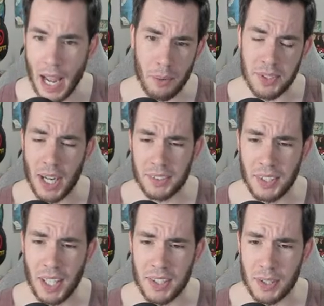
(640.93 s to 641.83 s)
now it's
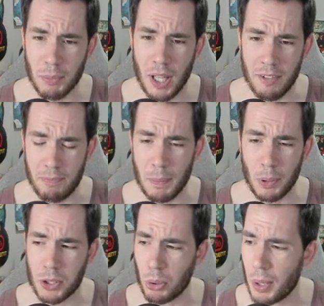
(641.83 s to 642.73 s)
actually getting some love.
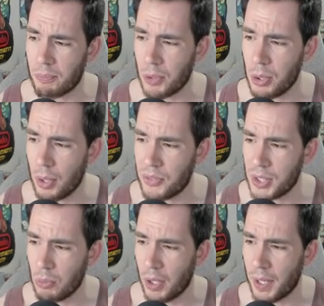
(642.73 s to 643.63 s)
People are showing up for the
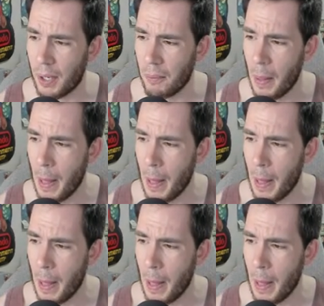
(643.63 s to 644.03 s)
UFC one now.